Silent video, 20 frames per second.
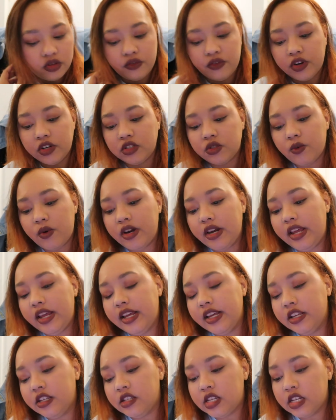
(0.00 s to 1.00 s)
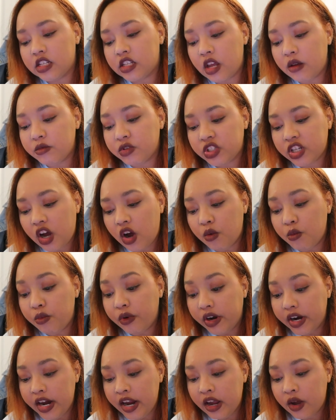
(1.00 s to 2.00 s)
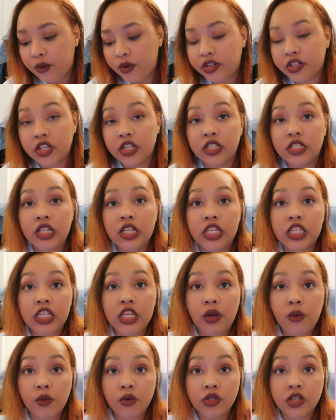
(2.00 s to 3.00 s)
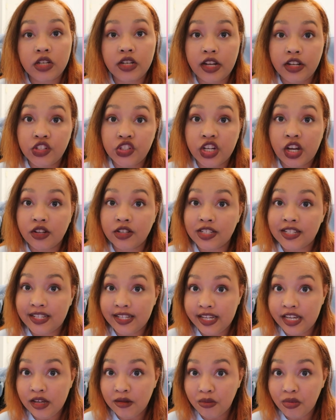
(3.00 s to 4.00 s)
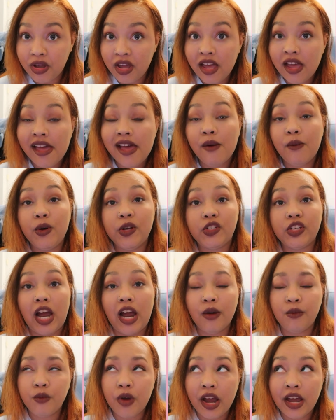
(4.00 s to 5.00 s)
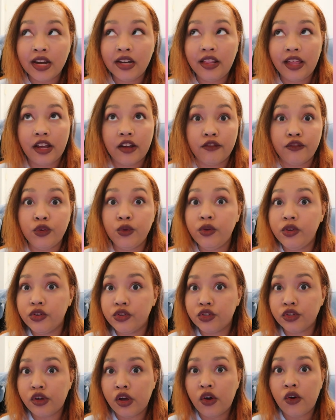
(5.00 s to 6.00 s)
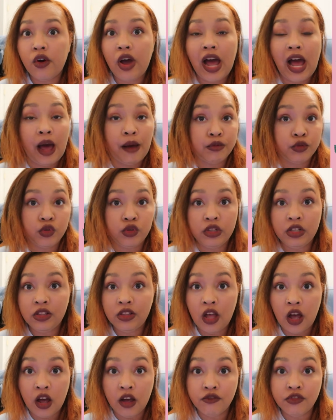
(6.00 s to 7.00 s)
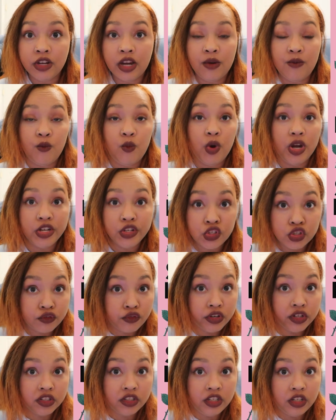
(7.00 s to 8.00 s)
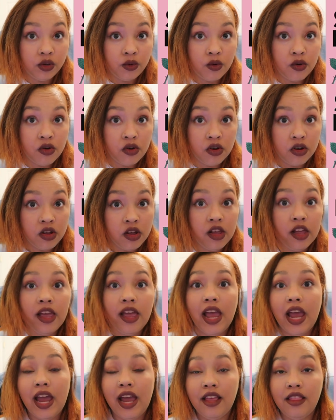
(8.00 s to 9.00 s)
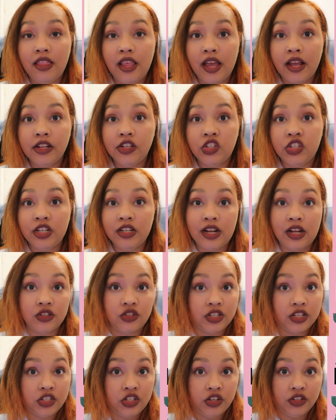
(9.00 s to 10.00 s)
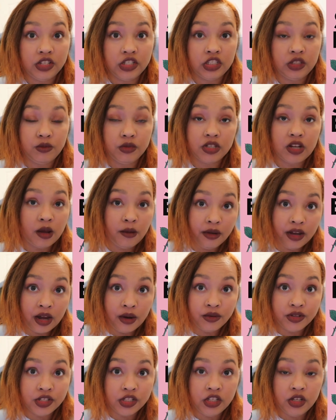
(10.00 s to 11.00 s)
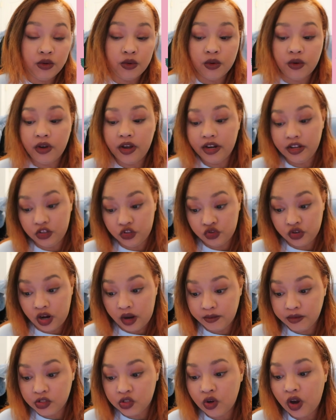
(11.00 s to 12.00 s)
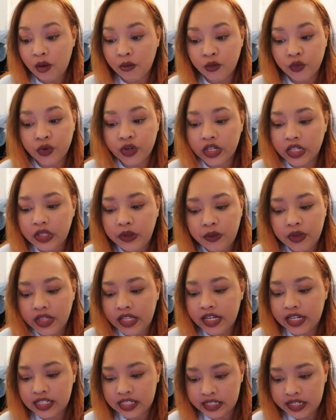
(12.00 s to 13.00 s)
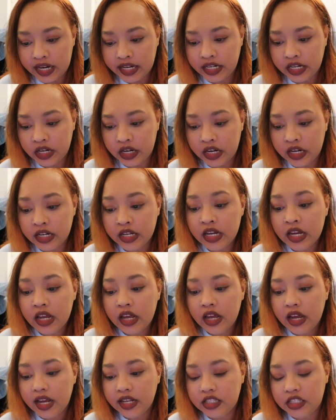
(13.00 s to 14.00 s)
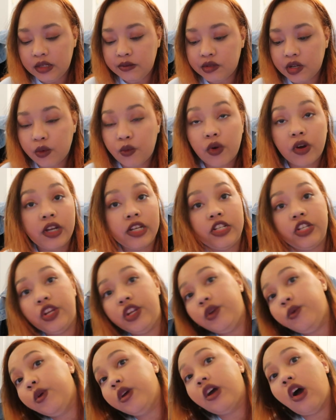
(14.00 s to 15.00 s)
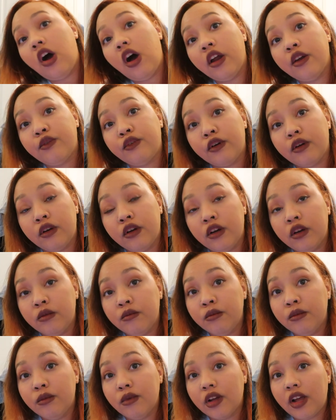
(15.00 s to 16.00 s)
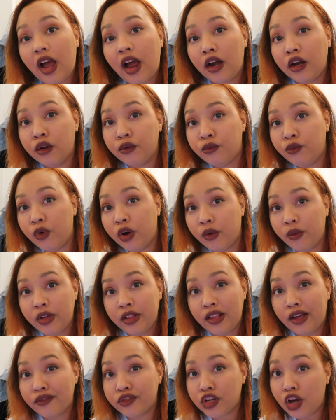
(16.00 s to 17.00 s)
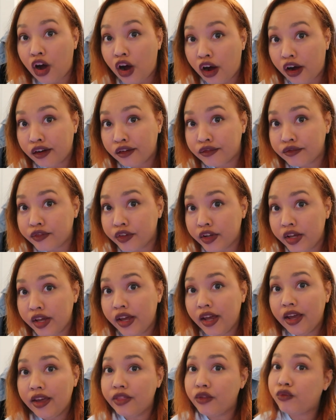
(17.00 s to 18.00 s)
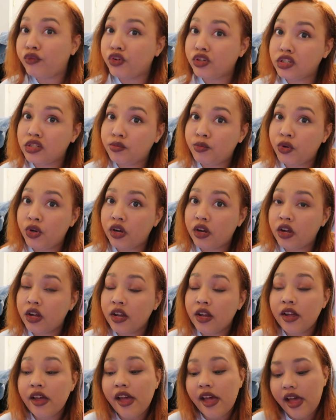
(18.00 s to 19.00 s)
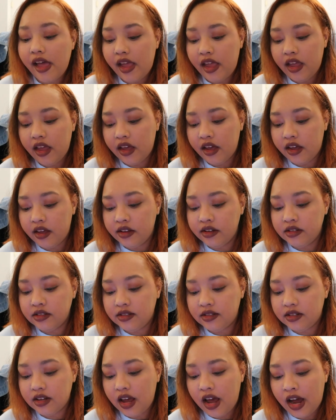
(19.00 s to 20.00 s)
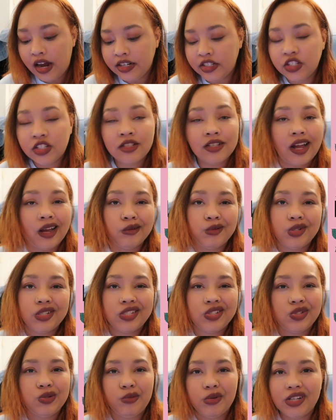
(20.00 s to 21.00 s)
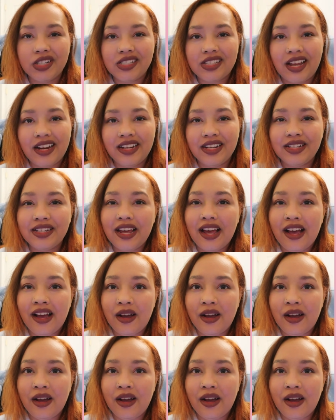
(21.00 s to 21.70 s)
the first one is Some Shall Break, which is the sequel to None Shall Sleep, which I read like a few years ago, absolutely loved, and wished for a sequel. And then she announced this year that she was coming out with a sequel, and it dropped. So I'm really, really excited. It seems like we're continuing on from kind of where we left off in the first book. And I'm just super excited.